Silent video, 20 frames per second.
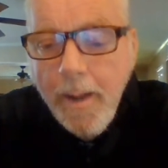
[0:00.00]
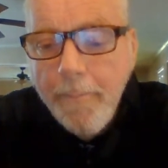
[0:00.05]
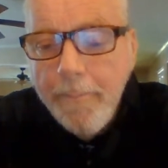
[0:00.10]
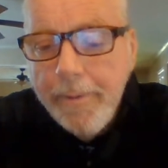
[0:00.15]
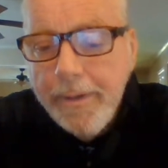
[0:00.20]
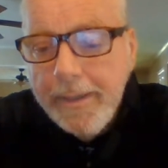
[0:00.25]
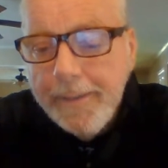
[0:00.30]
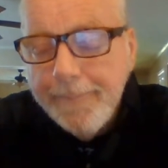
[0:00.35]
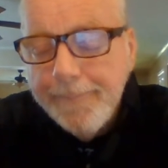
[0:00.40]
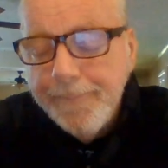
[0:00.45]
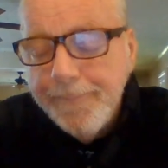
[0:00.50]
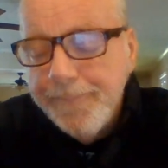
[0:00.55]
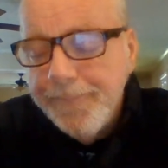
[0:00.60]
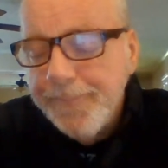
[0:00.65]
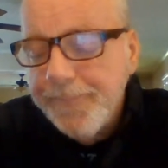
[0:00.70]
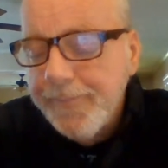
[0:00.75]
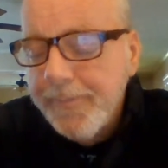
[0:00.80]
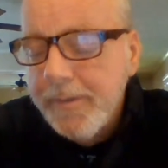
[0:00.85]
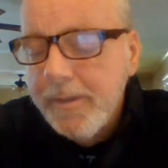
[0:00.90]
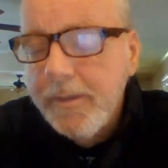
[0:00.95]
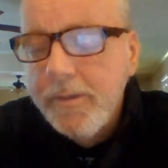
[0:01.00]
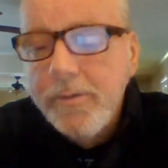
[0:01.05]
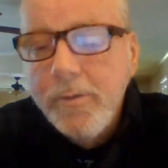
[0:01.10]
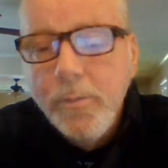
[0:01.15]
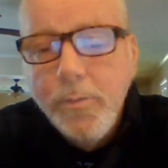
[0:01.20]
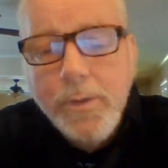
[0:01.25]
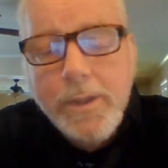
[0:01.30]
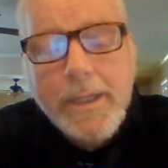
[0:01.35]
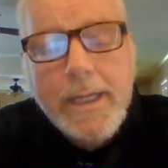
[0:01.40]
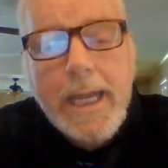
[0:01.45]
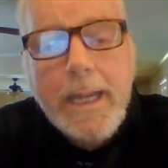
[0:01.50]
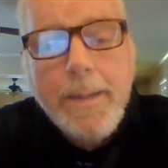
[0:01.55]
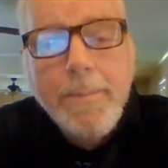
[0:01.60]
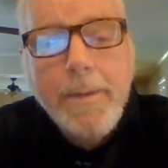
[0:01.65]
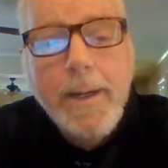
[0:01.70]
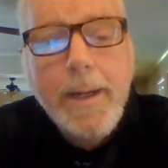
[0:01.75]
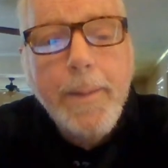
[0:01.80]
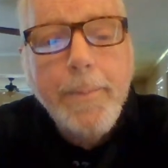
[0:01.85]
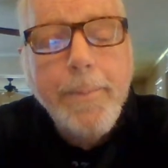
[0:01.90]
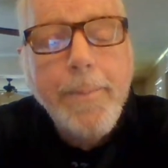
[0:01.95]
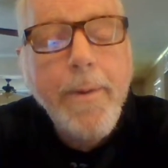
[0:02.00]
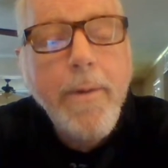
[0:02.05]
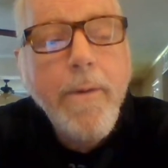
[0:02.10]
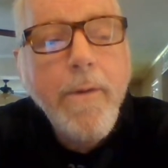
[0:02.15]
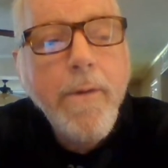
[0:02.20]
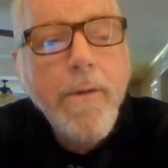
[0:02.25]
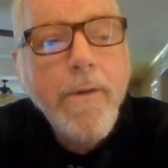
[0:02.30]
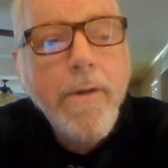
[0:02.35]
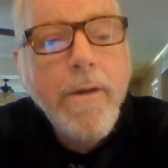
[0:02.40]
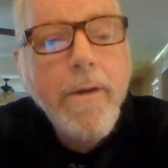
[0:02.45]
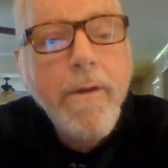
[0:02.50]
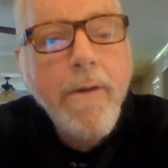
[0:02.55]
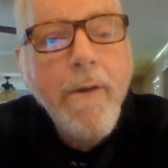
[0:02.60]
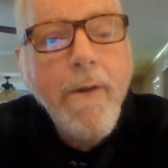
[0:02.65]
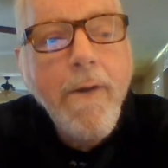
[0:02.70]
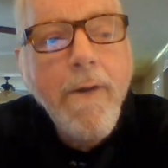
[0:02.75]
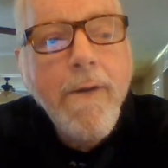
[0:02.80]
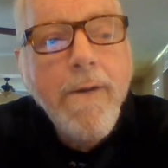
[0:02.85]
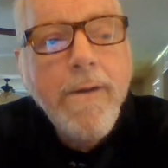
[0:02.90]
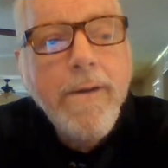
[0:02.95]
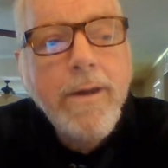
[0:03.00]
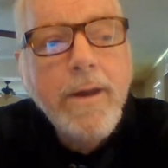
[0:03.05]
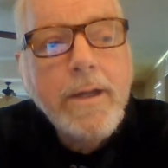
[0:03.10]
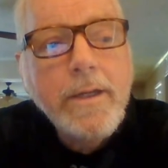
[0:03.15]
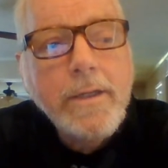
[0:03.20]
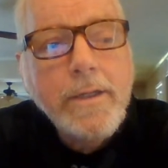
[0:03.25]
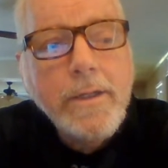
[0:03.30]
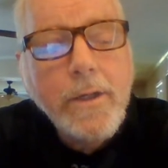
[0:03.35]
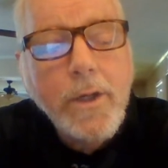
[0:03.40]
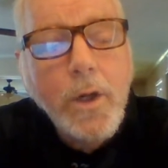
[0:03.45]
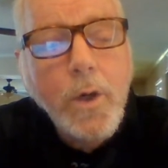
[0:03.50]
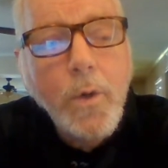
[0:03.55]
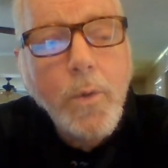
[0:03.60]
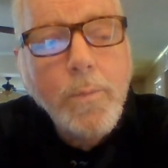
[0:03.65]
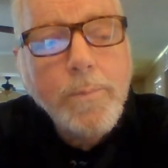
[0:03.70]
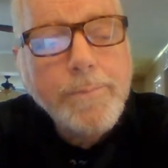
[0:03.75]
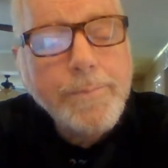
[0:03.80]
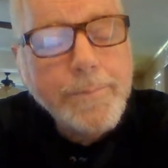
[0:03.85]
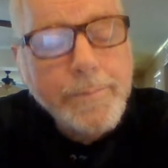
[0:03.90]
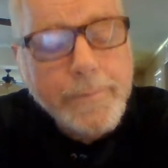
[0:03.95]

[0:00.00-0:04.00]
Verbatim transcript: But this is what came up, you know,